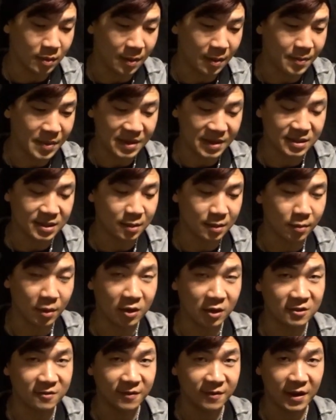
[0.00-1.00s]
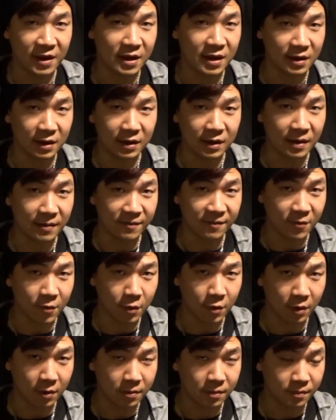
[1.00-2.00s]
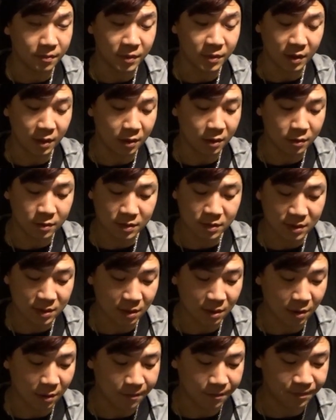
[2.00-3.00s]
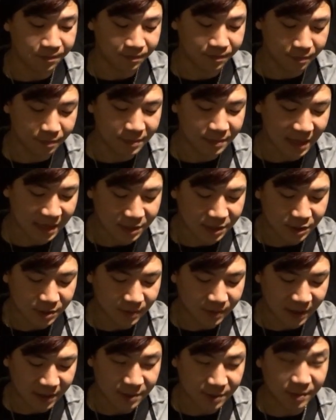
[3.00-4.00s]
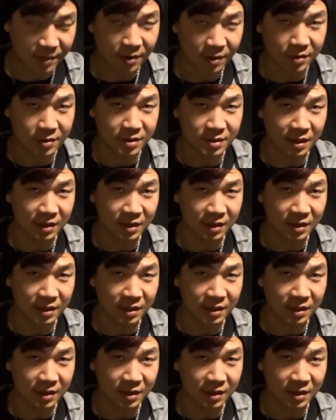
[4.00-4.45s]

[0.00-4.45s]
basic MOSFET and an M4. So that's just my experience.